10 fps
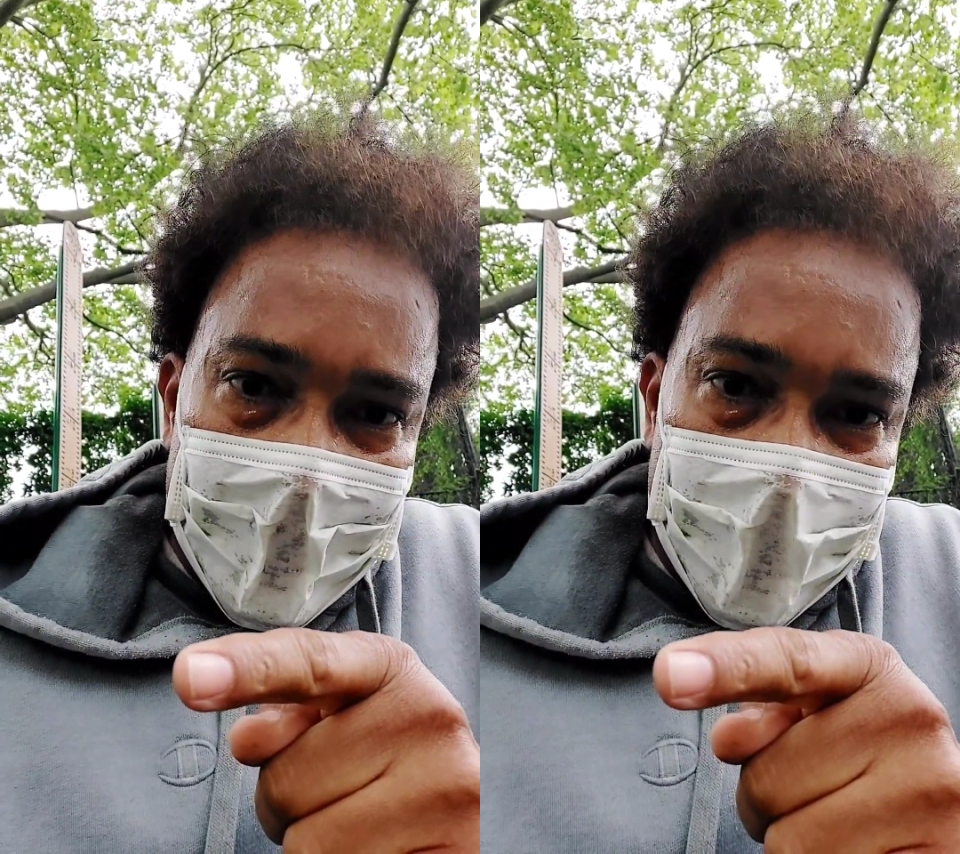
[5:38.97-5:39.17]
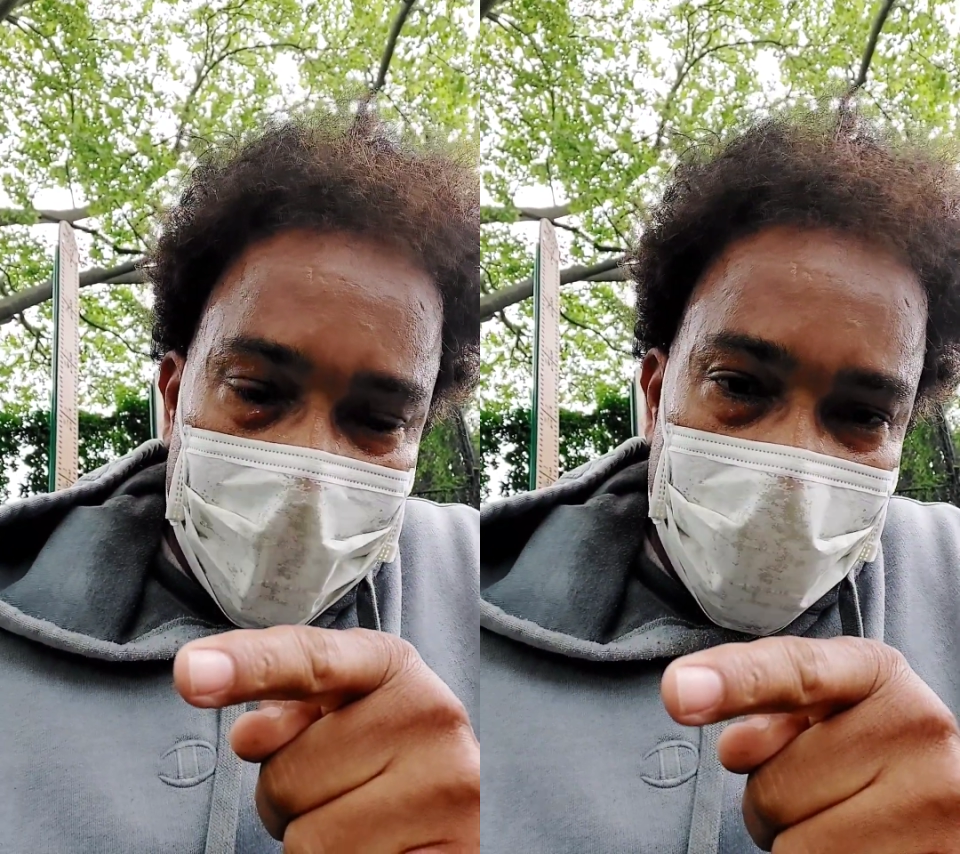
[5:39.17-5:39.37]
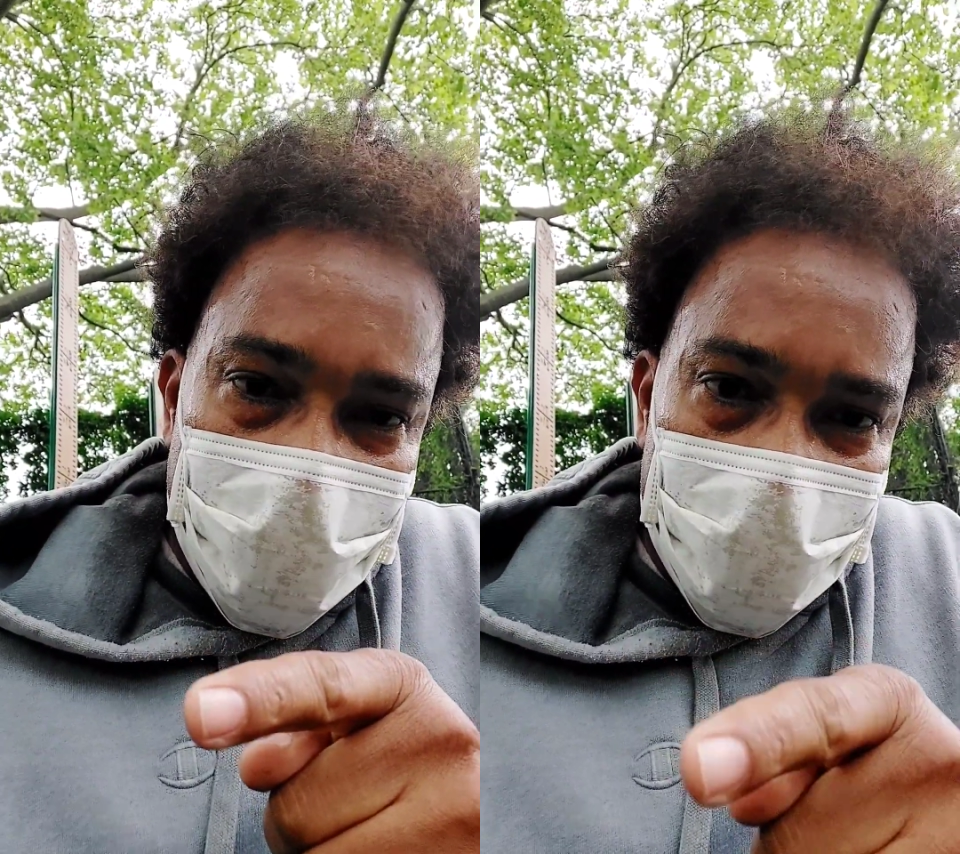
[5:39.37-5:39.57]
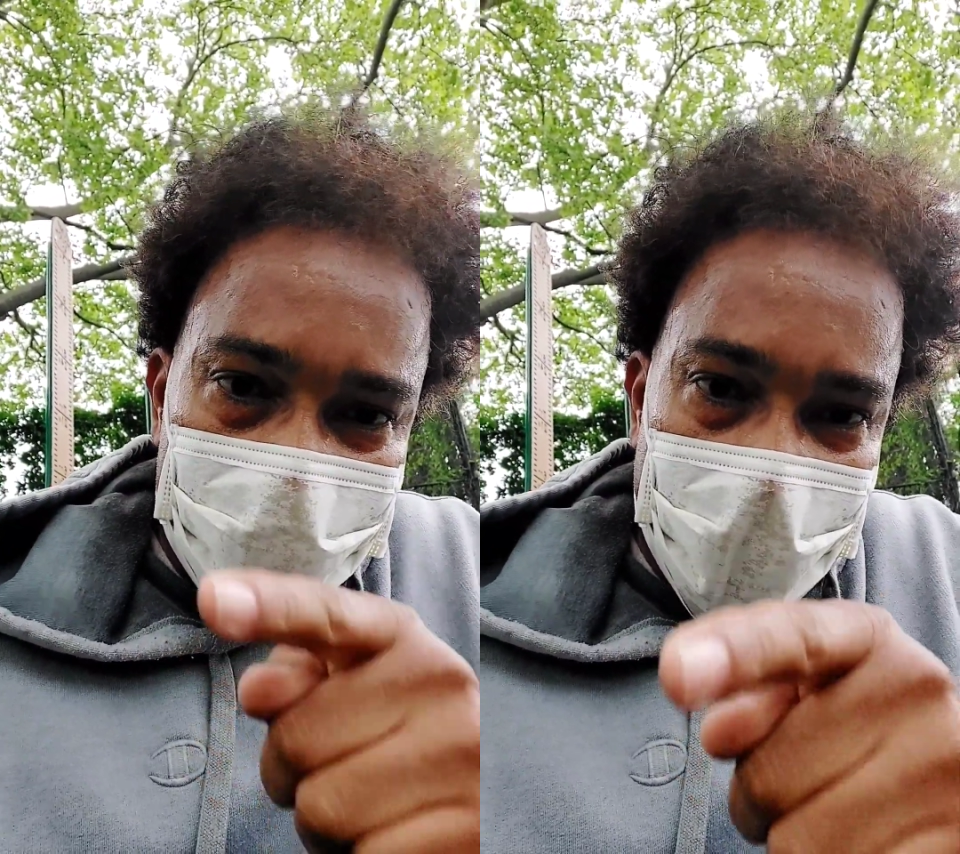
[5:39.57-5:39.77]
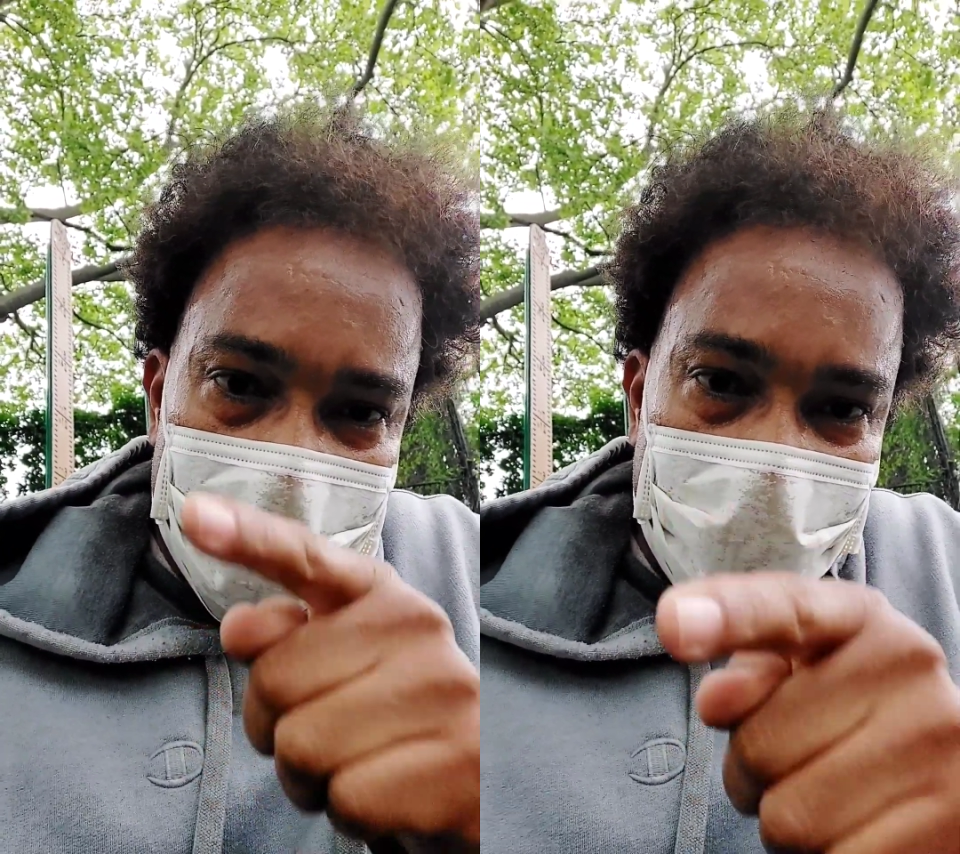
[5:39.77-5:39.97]
Okay?
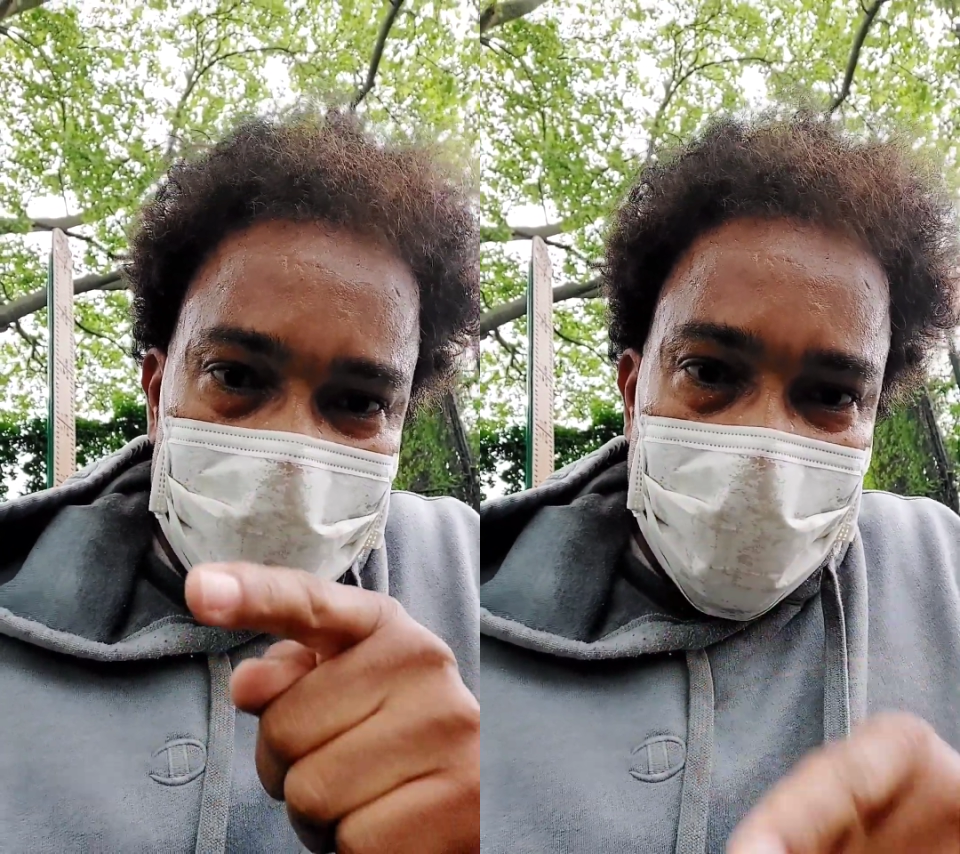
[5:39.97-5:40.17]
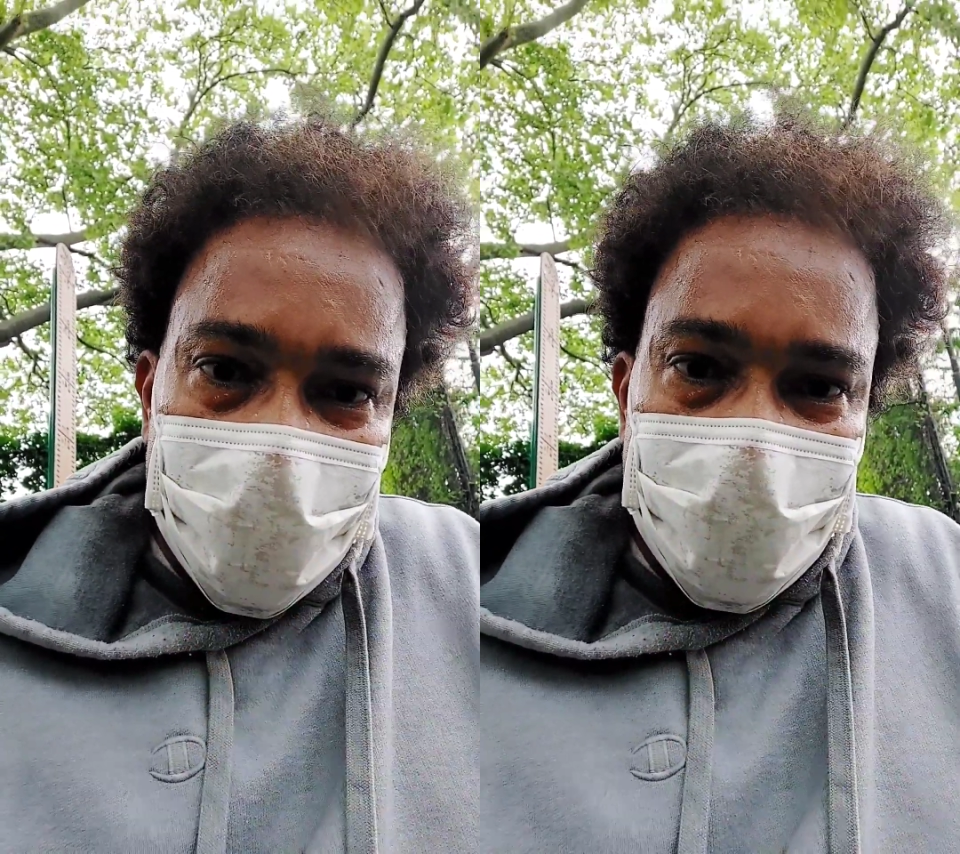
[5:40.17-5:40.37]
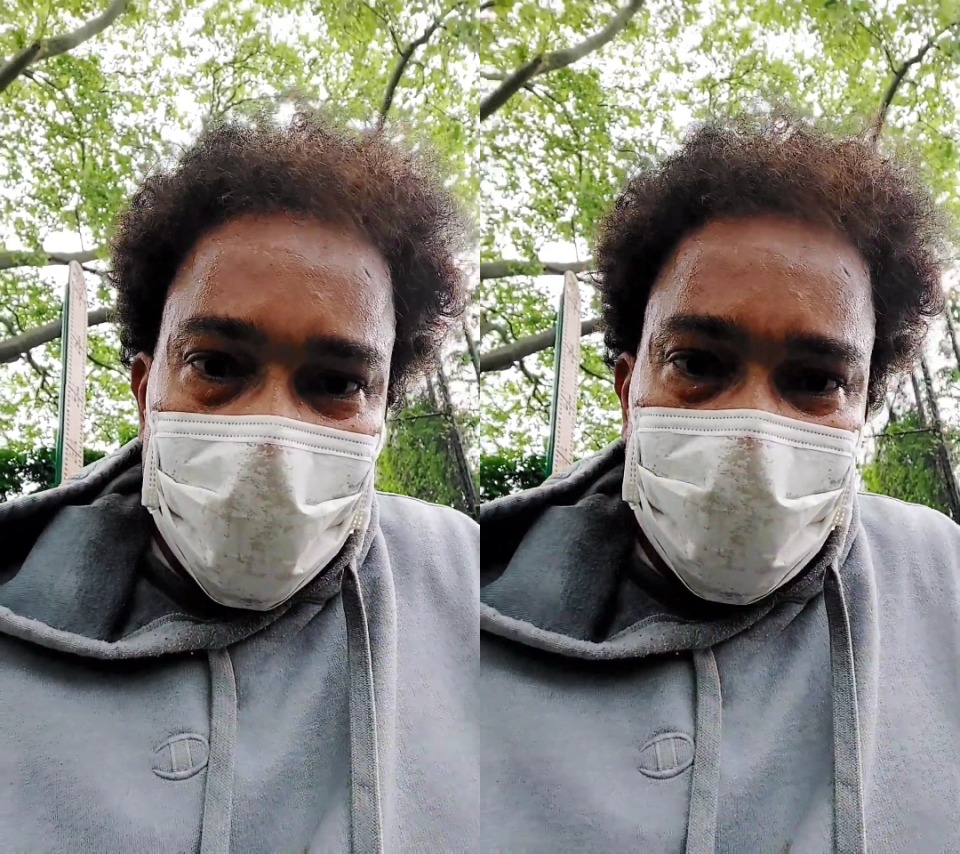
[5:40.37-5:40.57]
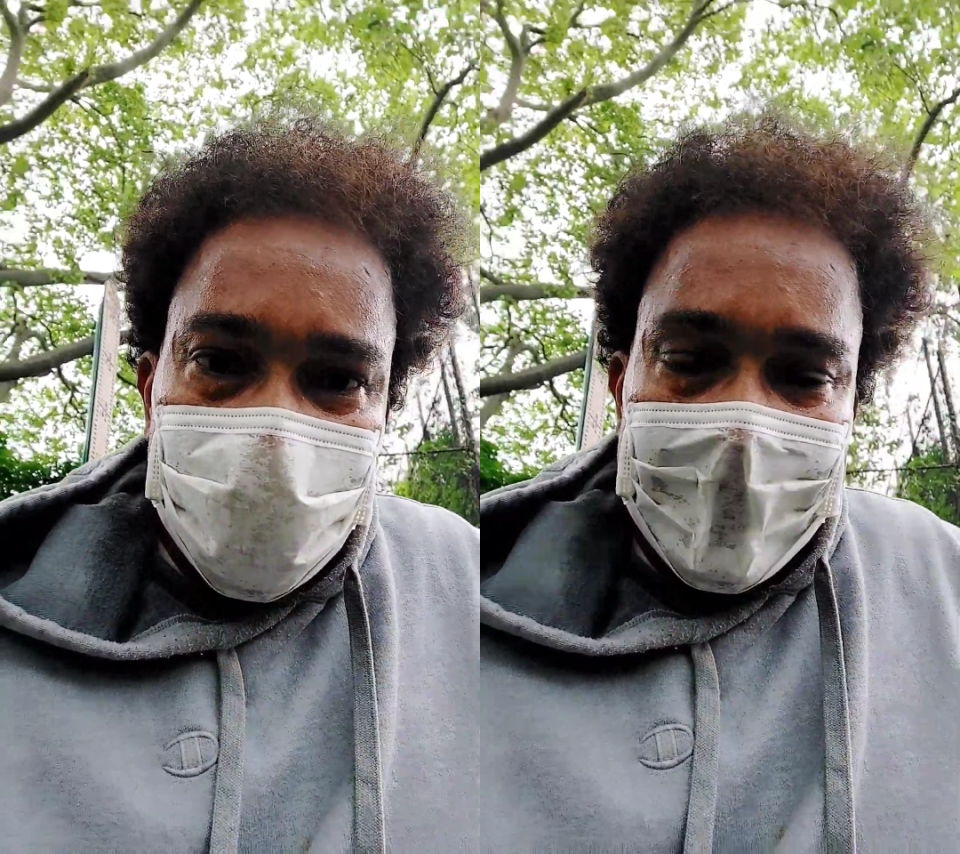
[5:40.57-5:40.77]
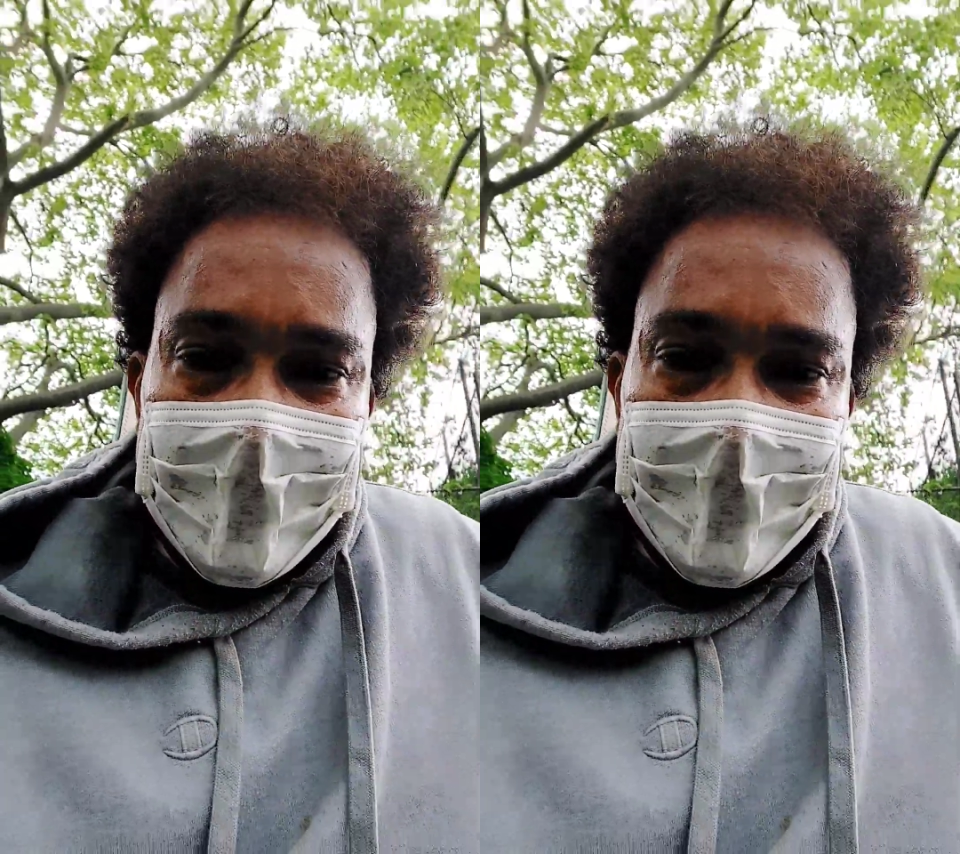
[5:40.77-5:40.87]
Running anti-aircraft.